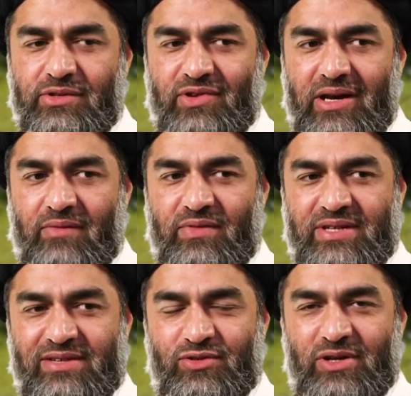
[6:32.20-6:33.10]
try and
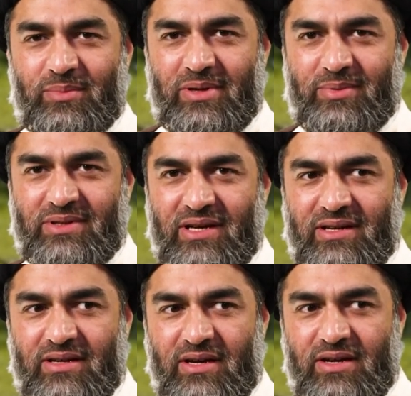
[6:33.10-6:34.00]
emphasize to young people
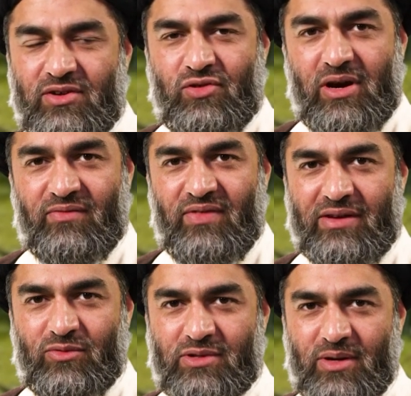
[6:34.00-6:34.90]
that try and
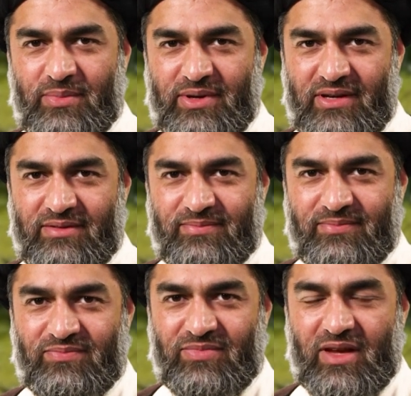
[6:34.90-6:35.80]
find good company.
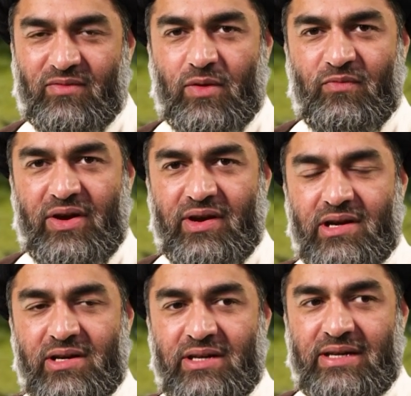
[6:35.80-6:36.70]
From
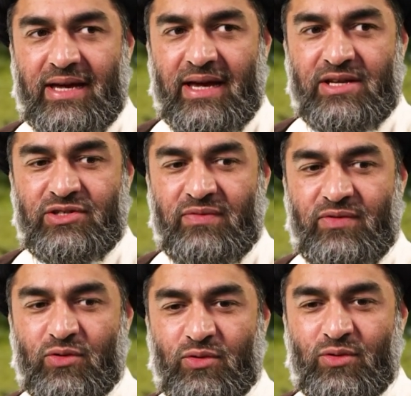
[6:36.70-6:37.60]
very early age,
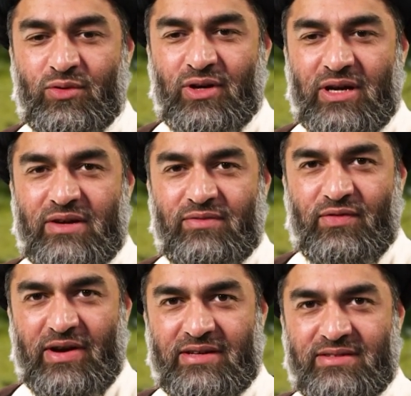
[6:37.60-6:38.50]
if your
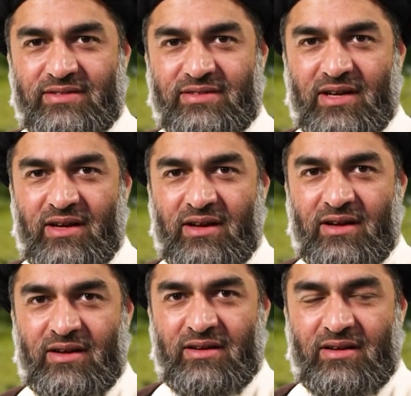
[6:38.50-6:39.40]
friends
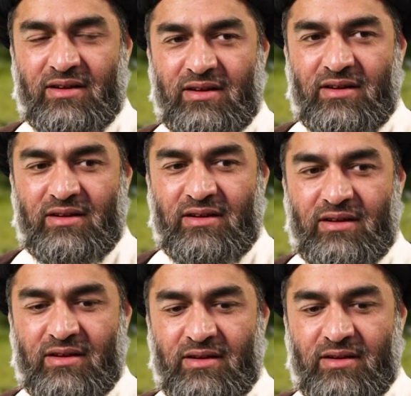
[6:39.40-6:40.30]
are
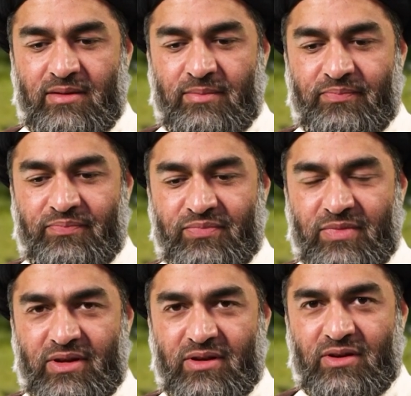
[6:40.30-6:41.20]

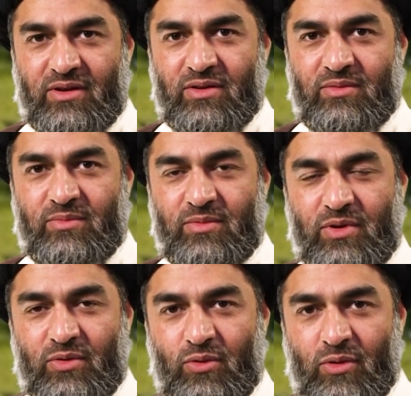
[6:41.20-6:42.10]

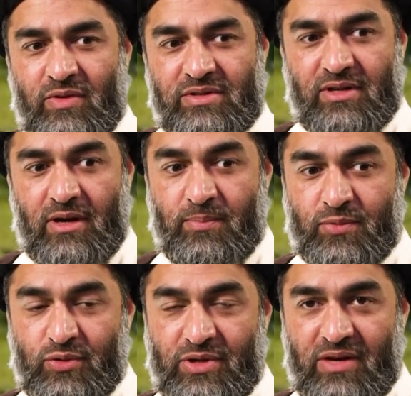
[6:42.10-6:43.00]
always
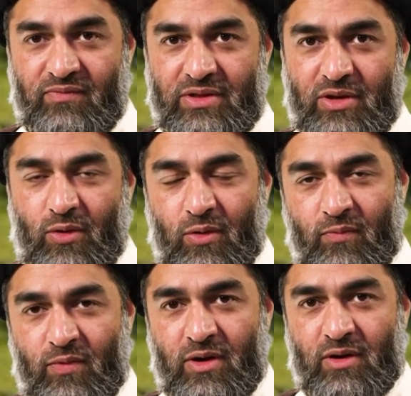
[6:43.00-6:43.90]
up to date with their
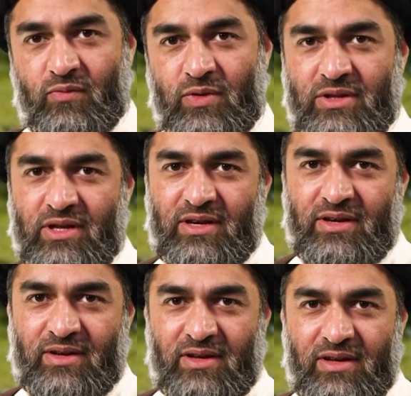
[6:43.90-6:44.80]
homework, with
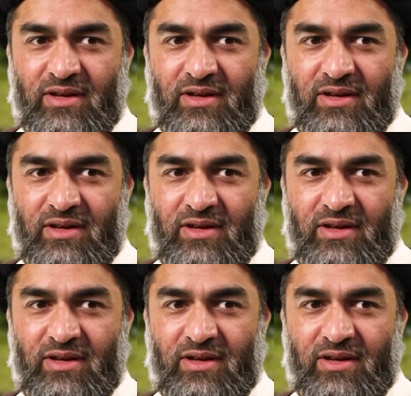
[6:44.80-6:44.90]
their